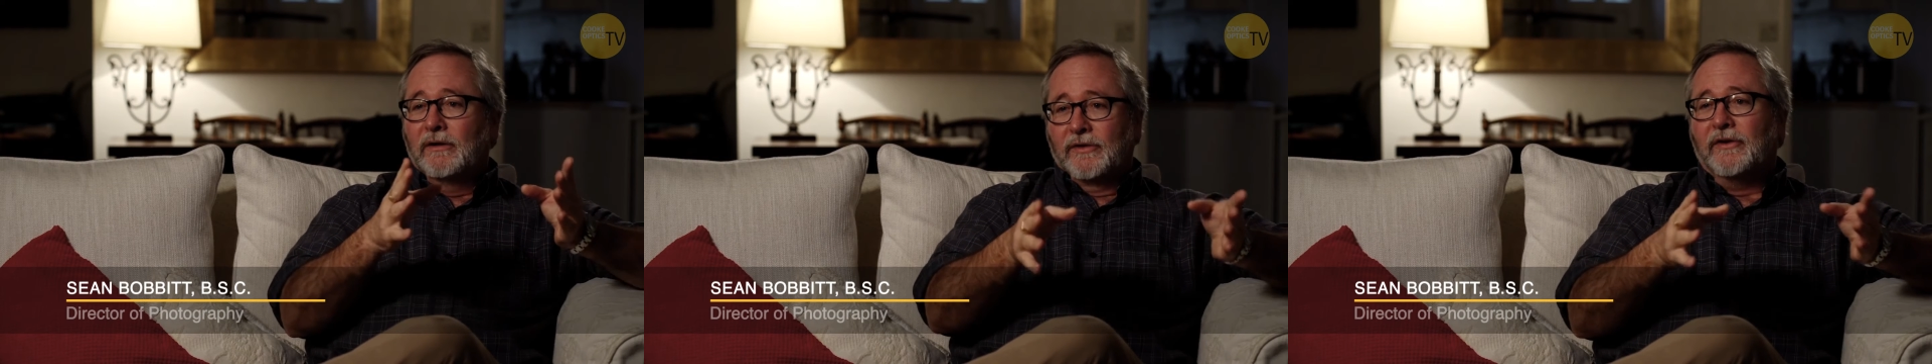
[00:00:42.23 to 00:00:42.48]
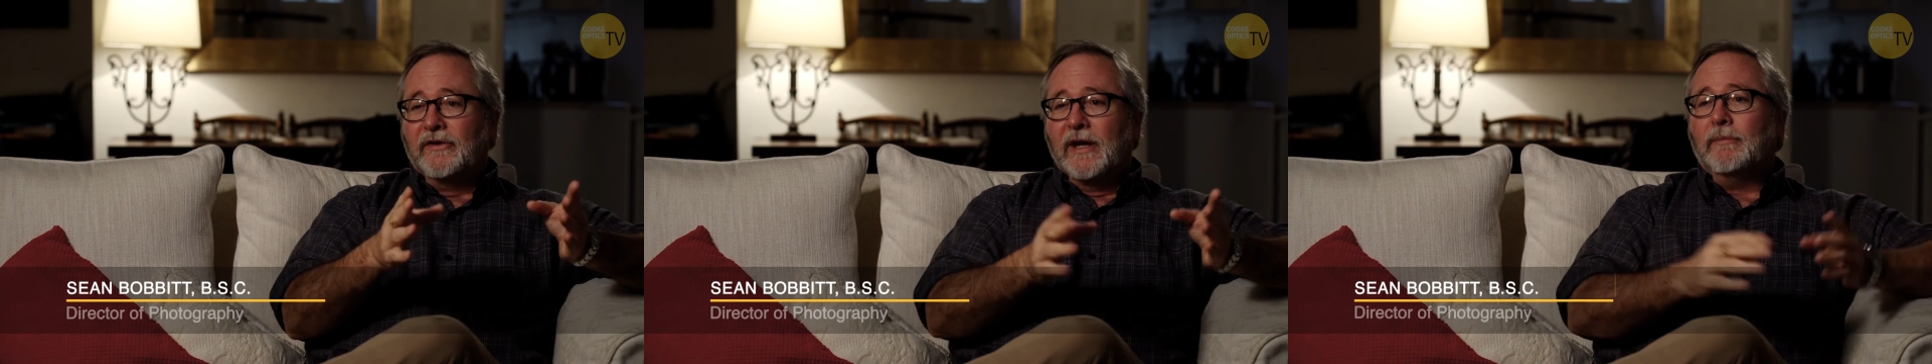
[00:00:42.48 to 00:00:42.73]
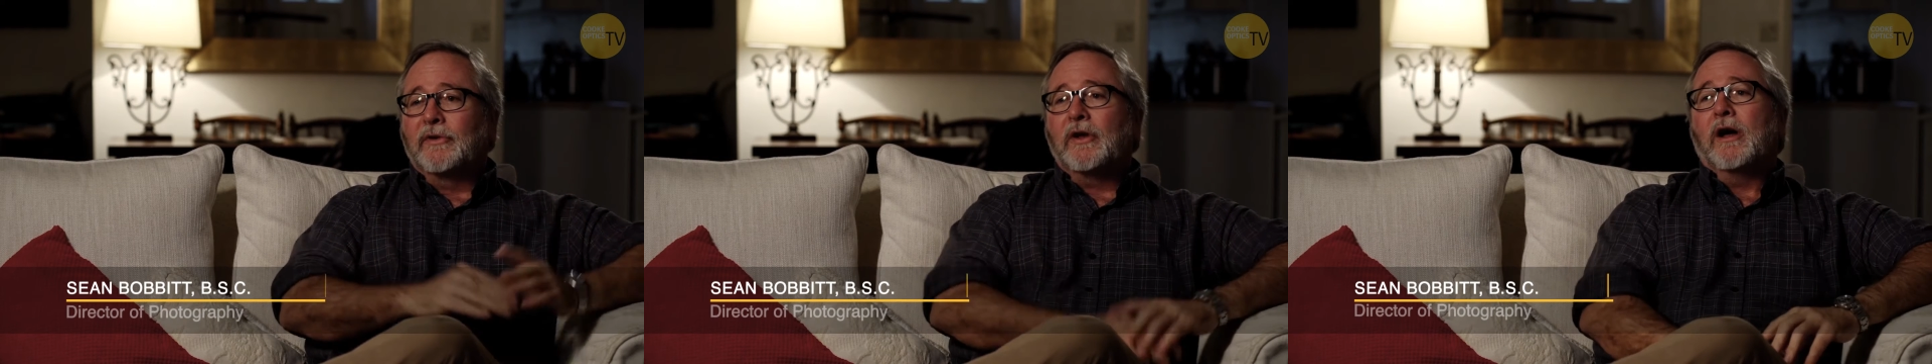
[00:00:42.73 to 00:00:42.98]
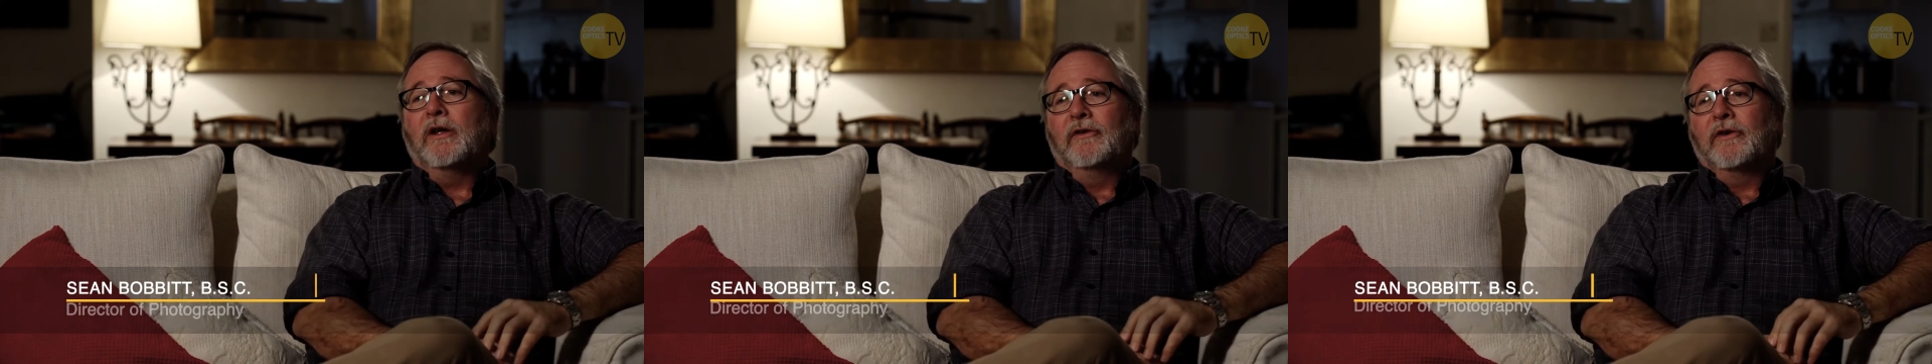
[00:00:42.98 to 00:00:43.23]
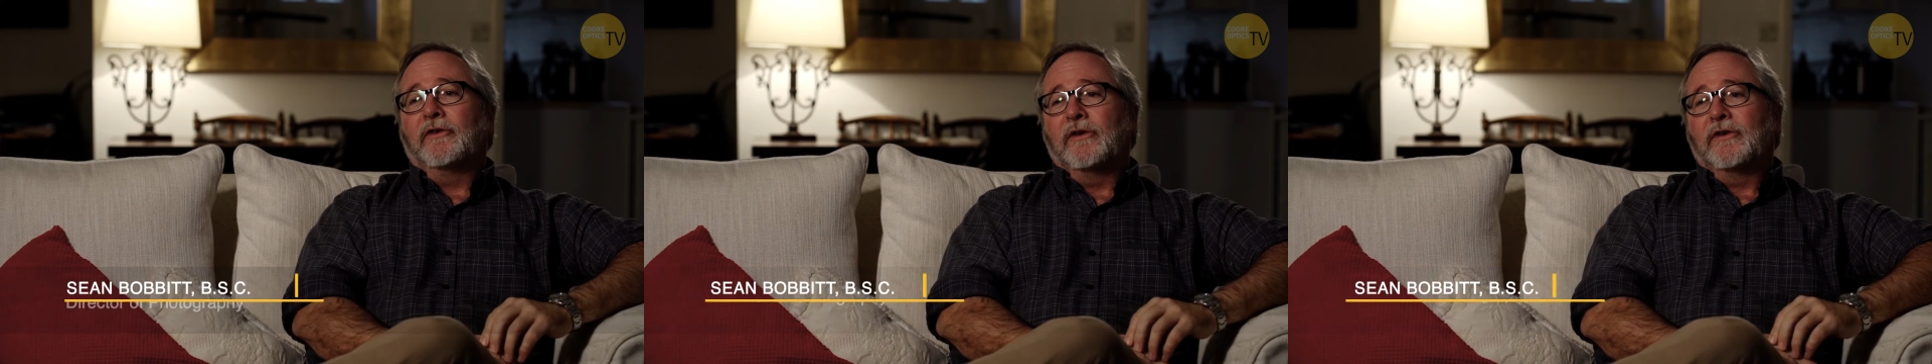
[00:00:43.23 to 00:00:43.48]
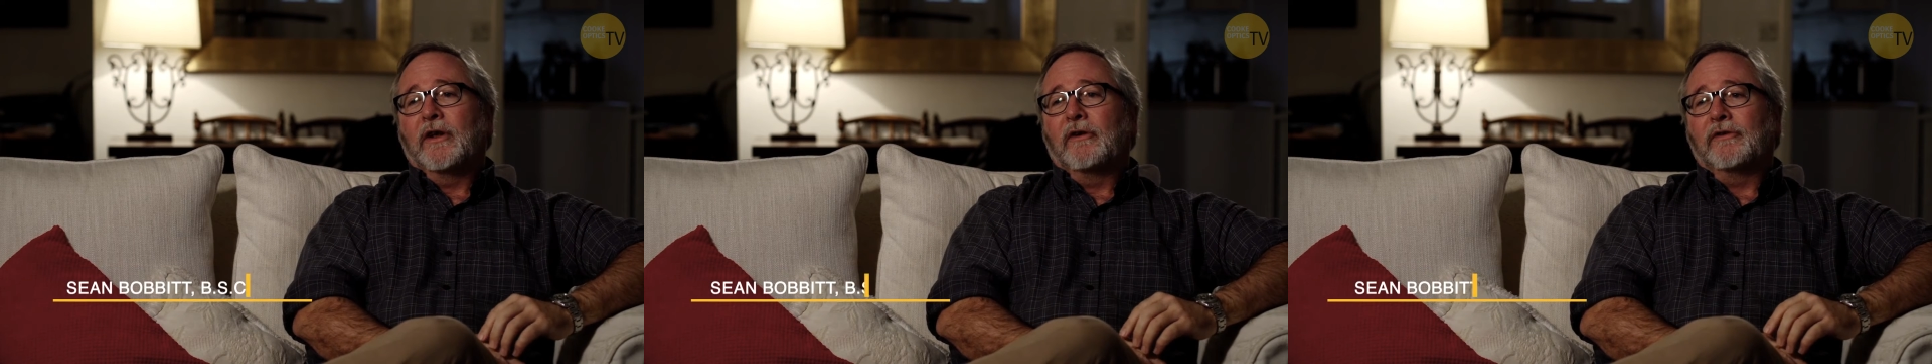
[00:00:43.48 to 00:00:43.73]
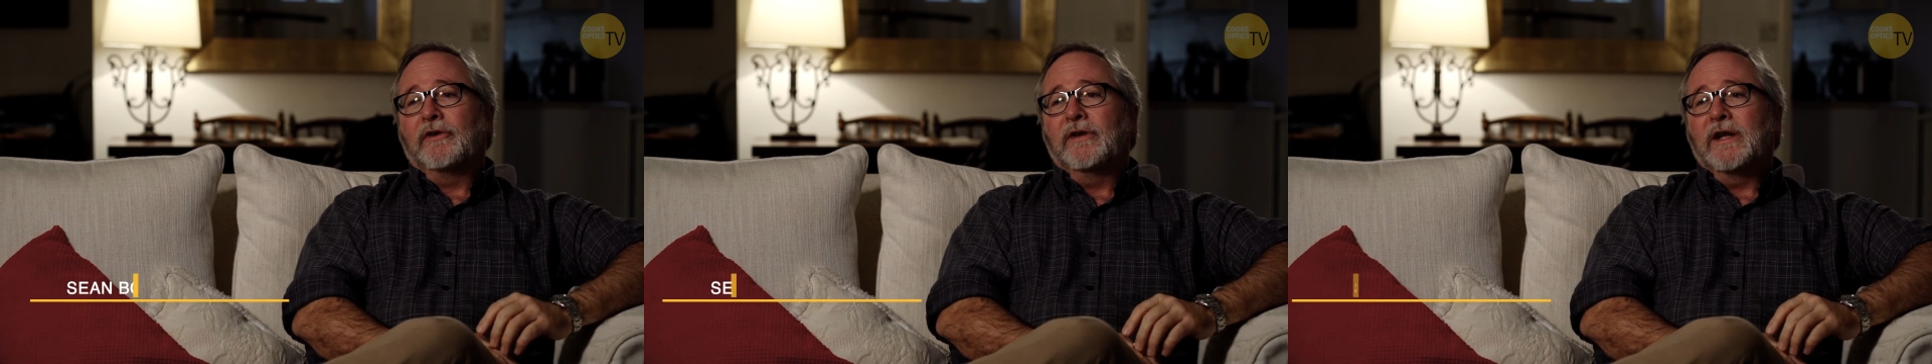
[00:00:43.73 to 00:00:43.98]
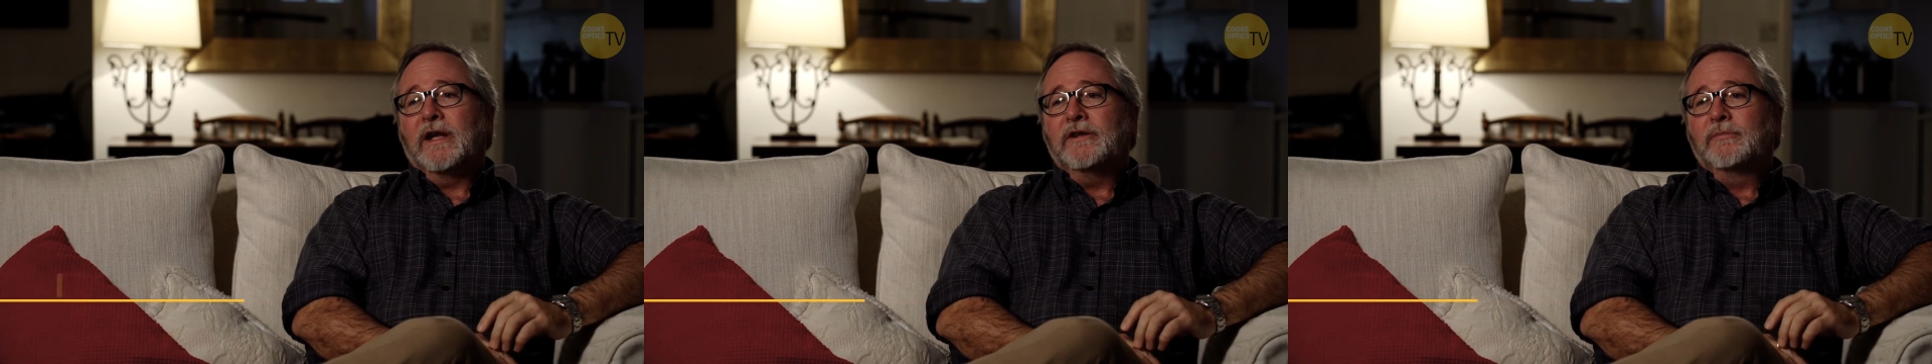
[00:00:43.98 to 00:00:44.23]
the same size as the cells in
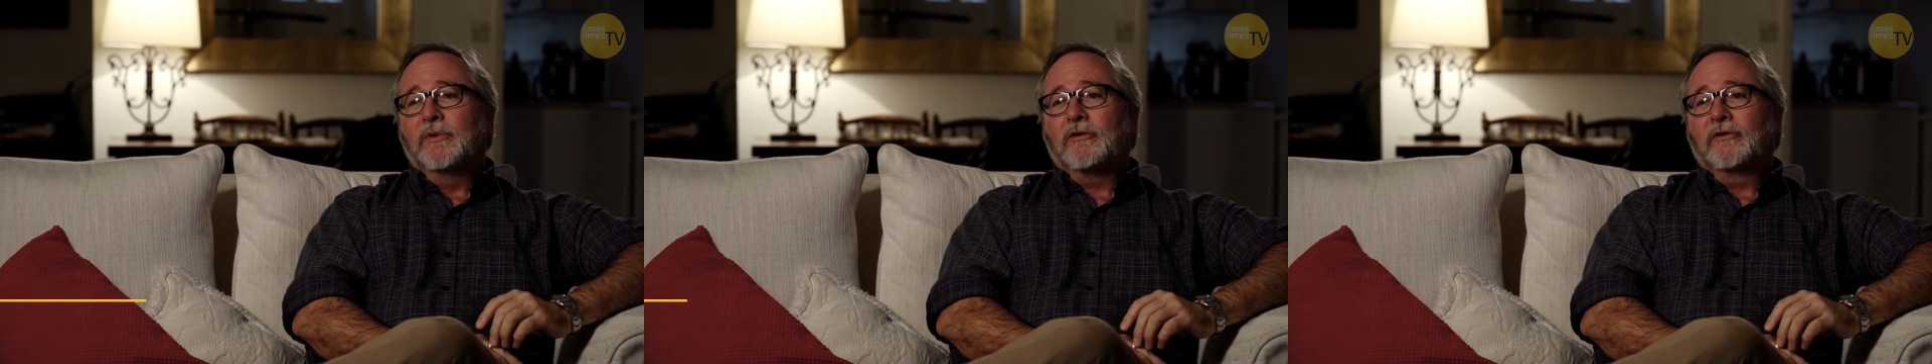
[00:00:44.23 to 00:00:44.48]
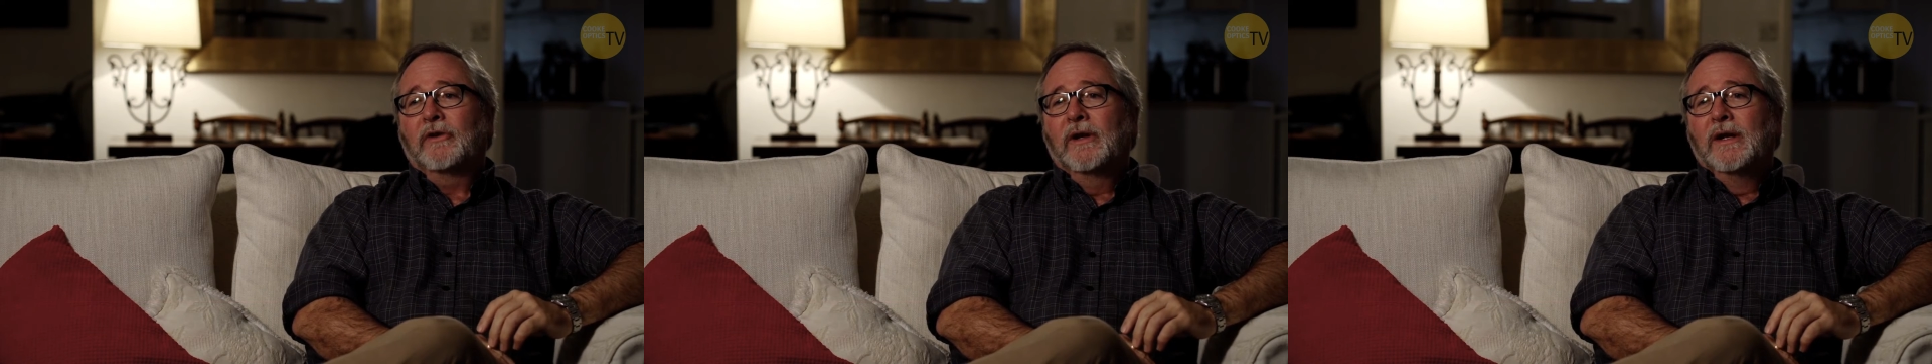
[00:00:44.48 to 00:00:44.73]
the H blocks.